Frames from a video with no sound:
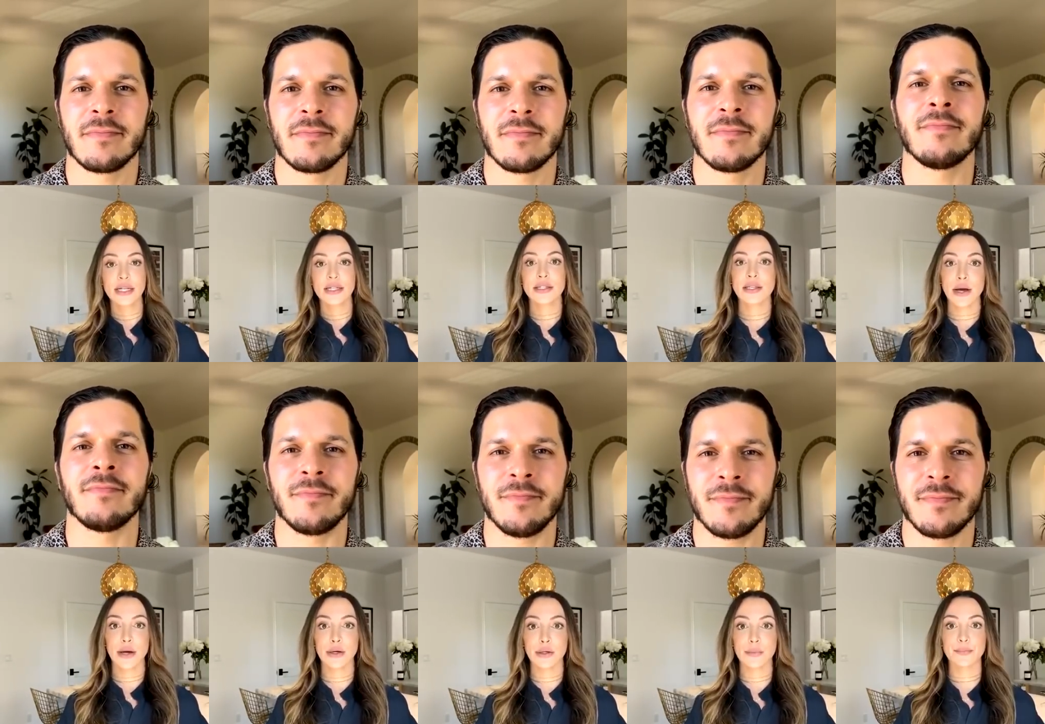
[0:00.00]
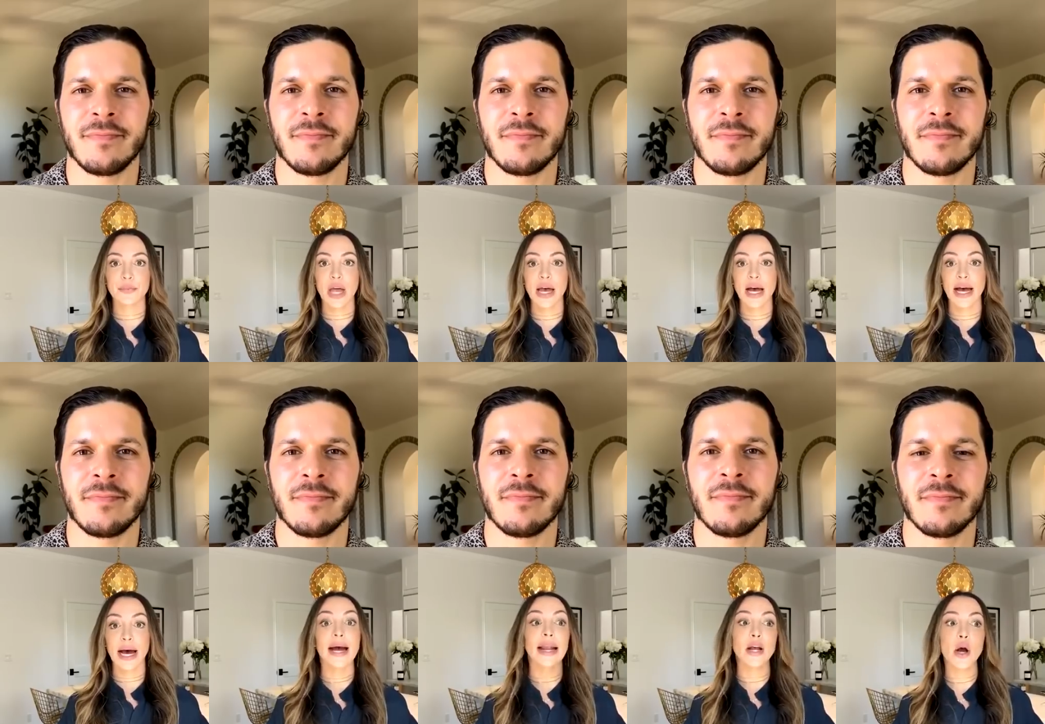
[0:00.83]
Speaker 1: So, mm-hmm. uh,
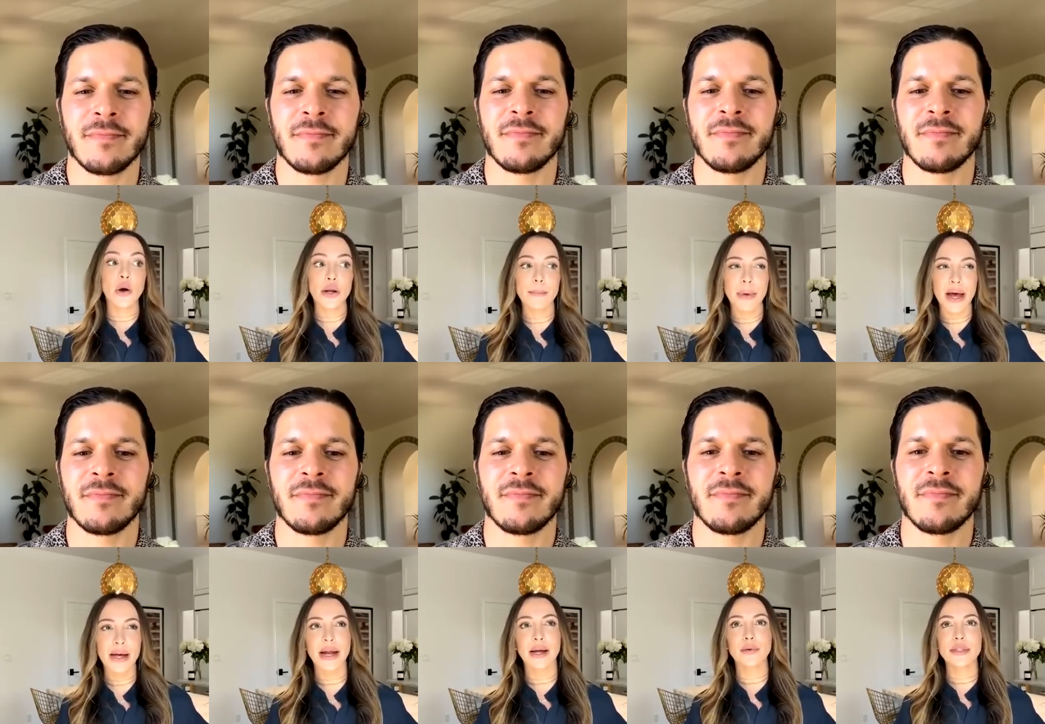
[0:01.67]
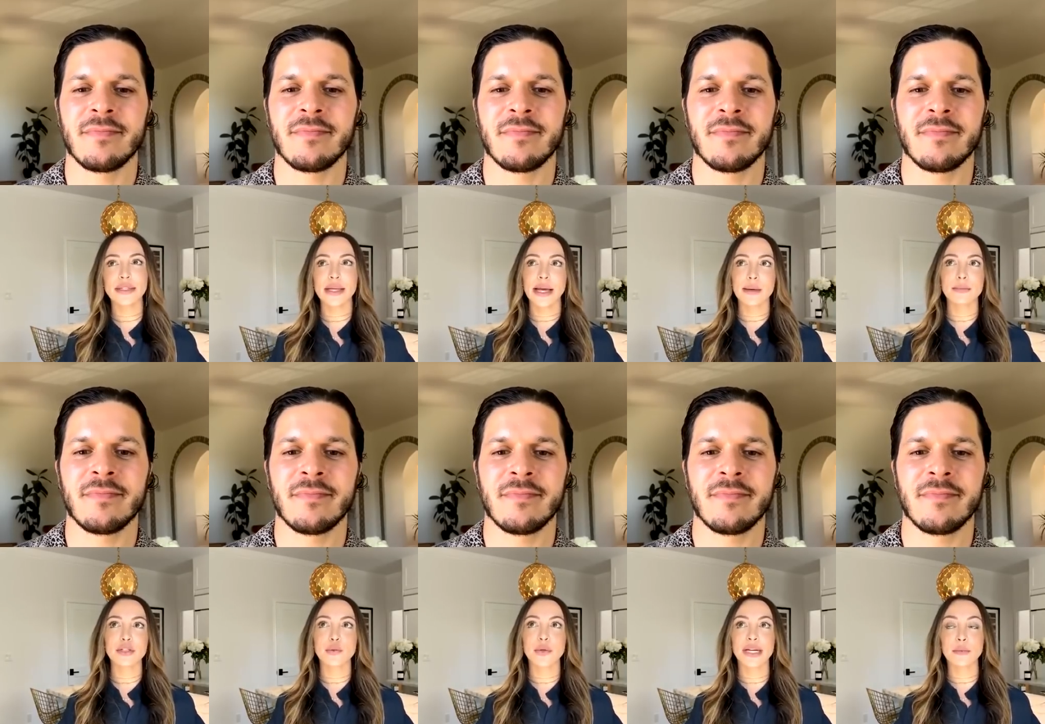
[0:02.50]
and I go to bed, I would say
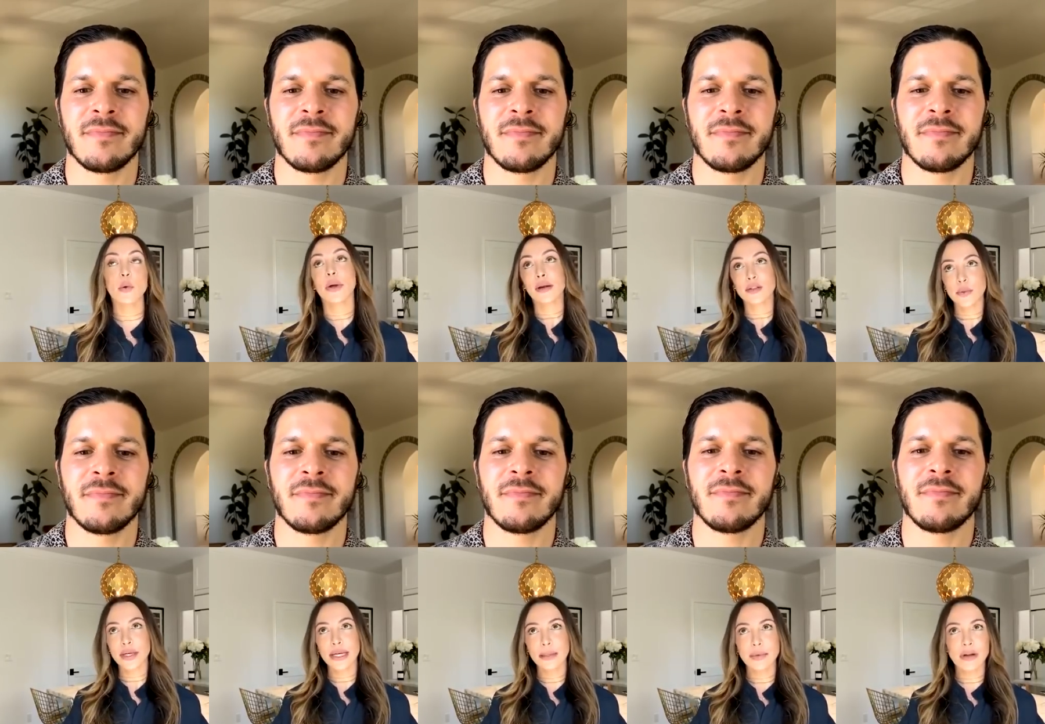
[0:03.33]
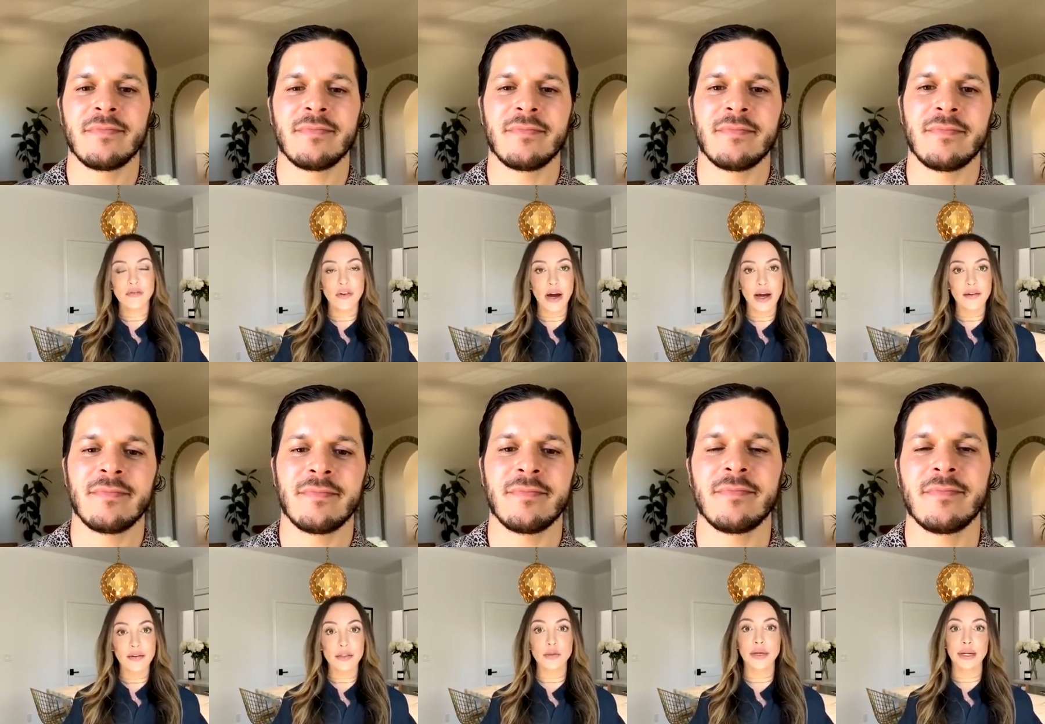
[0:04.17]
between, well, when I was waking up at five, I
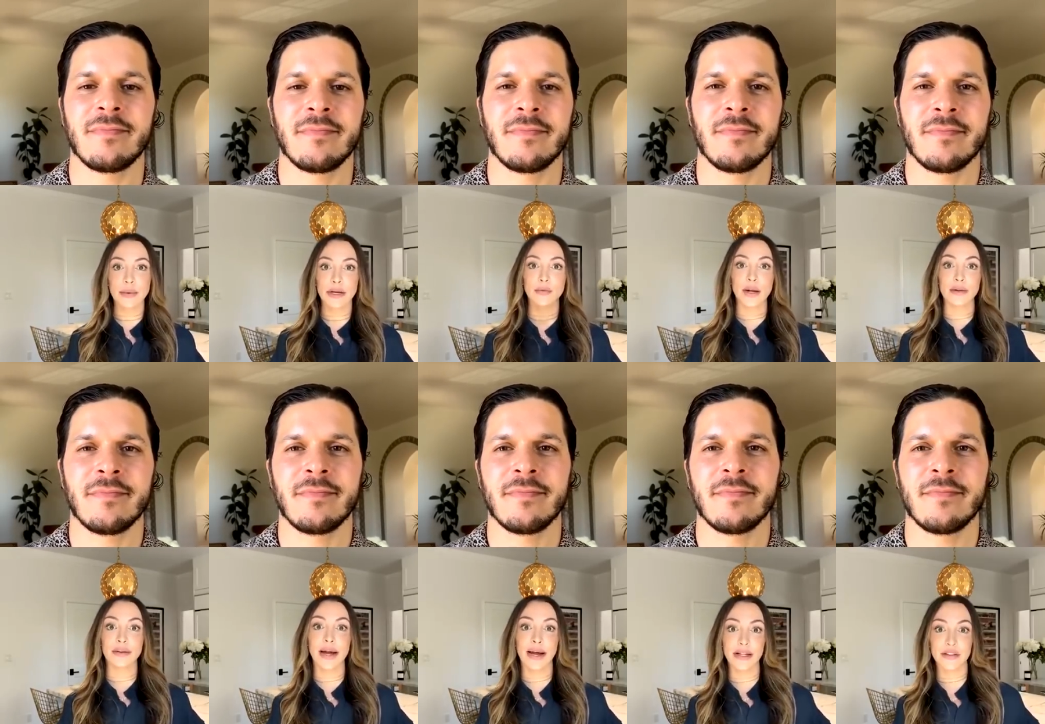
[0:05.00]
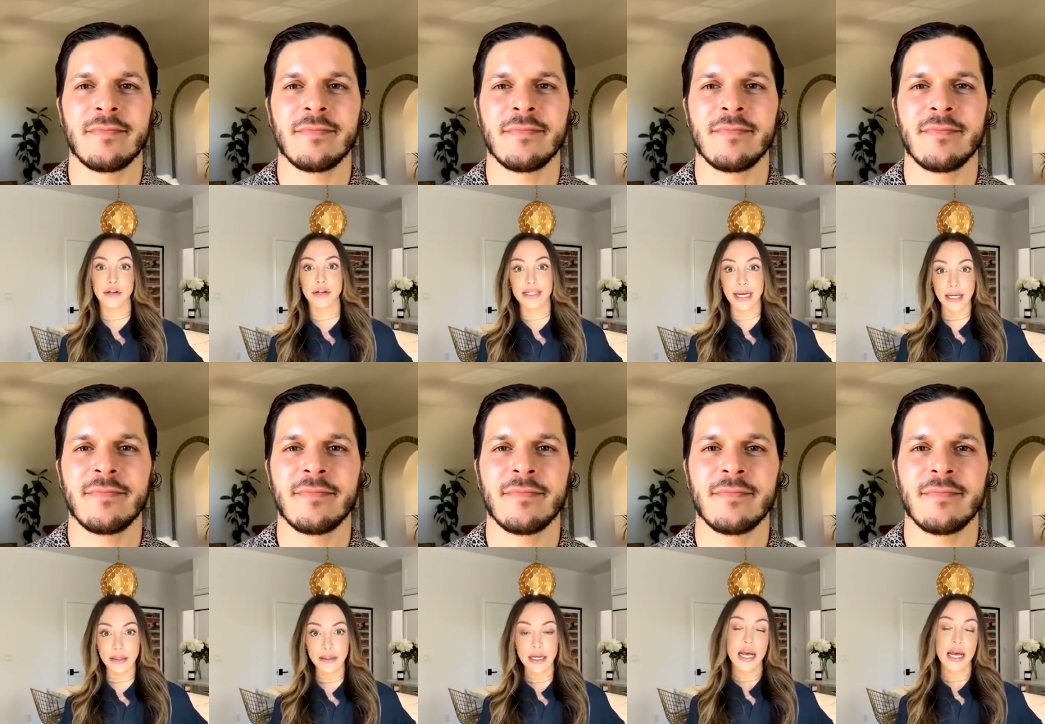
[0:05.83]
was going to bed around 9 30, 10.